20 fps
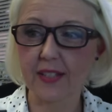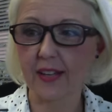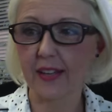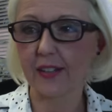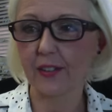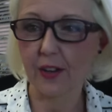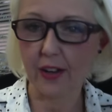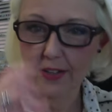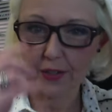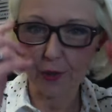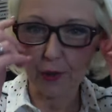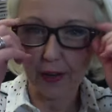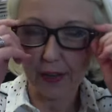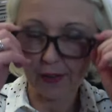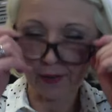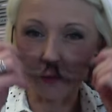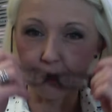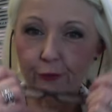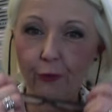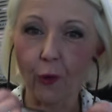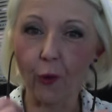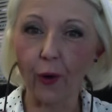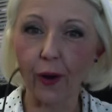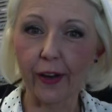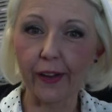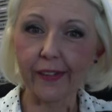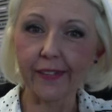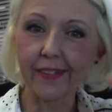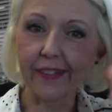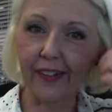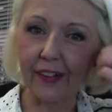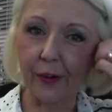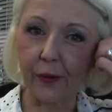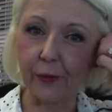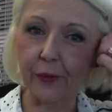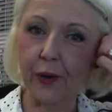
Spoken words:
I try to avoid, you know,